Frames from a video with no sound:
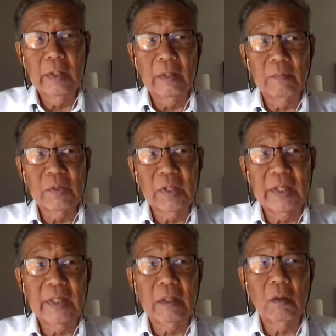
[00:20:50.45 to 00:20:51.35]
the, the
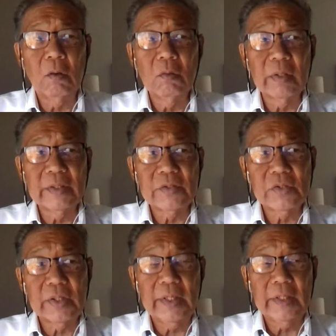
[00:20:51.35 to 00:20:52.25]
goal is
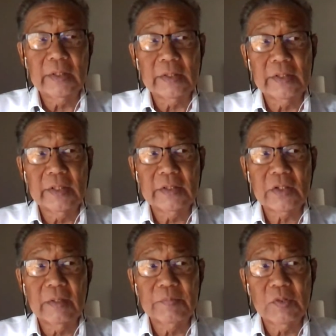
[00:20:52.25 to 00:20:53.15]
to get the
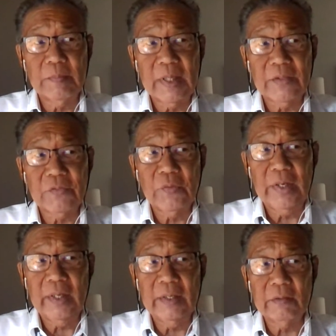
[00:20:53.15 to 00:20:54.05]
disc up to about
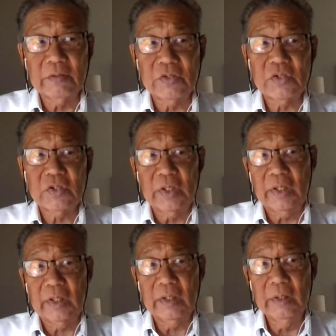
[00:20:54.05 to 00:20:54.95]
300
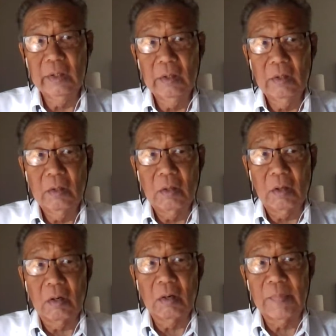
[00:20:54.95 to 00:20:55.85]
C or